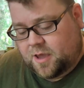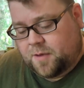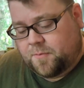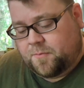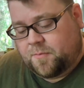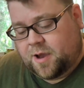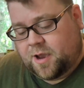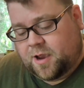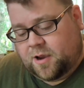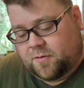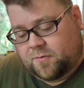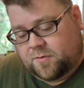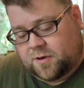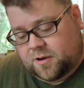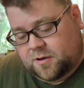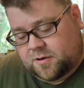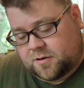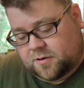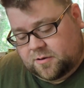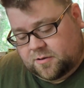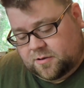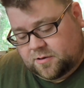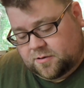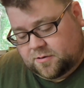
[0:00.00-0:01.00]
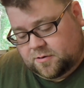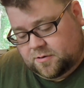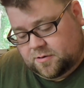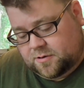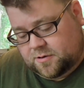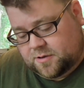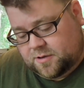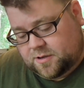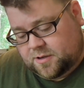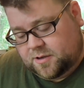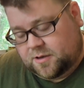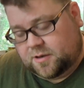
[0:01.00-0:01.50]
My original
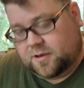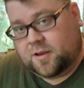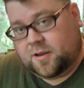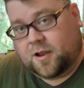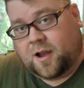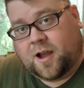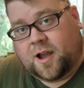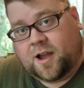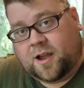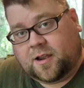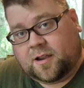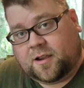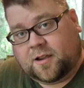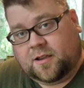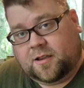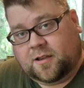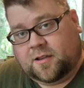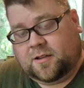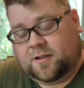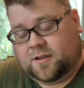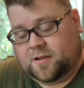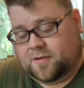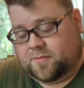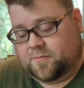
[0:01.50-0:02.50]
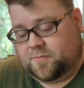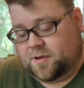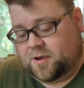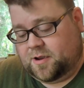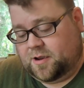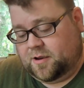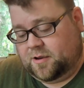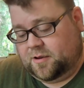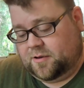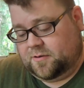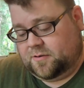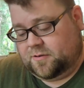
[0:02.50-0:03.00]
dock on
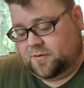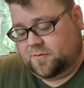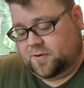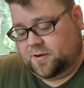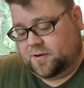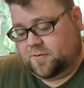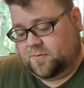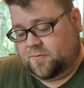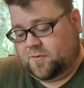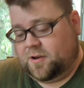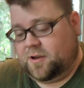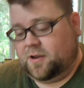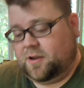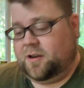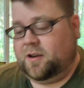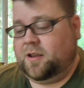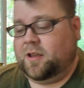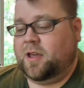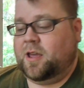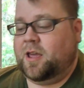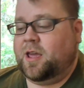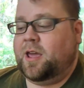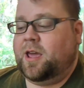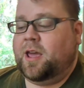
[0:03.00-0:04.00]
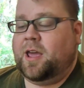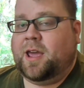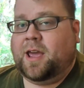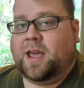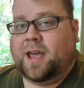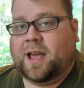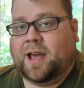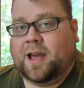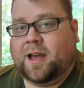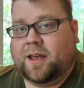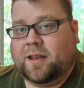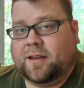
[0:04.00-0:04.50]
my Switch 1
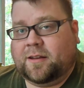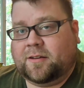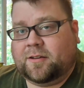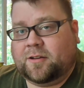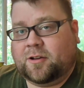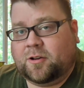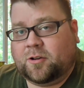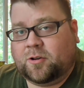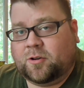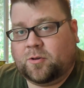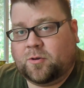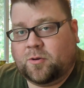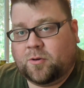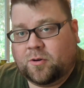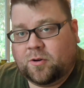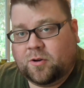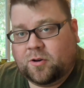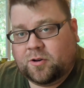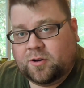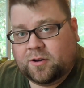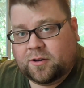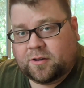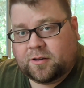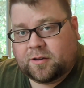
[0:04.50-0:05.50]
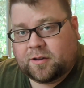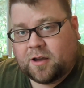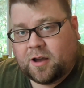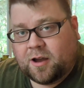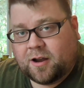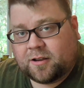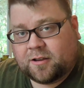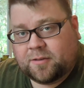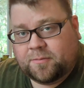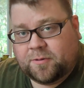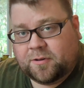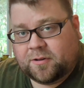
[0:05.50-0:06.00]
has gorgeous
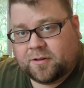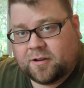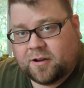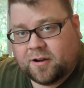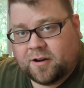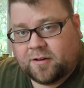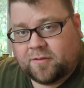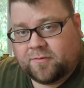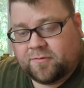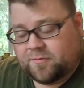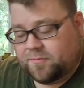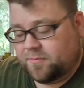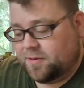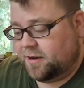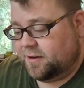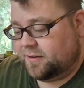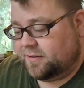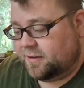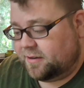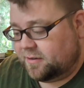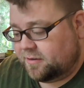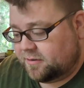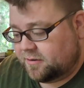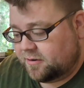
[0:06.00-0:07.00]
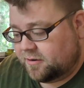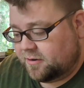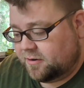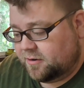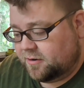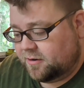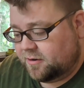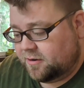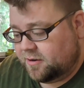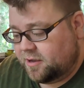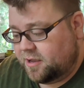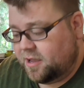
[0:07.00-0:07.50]
octopus art from my
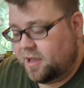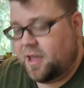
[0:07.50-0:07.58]
sister,